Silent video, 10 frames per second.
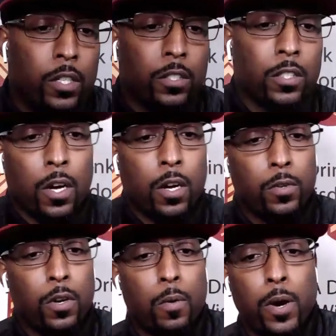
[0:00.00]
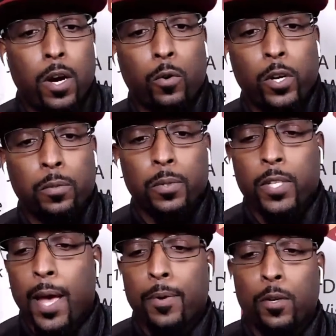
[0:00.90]
You know, Merry Christmas,
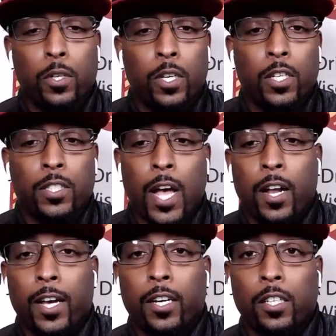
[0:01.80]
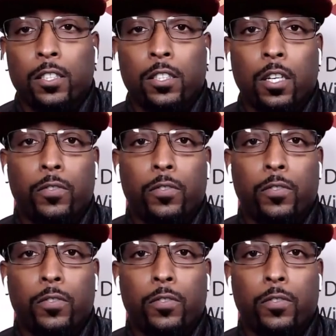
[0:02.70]
Happy New Year's, all that good stuff.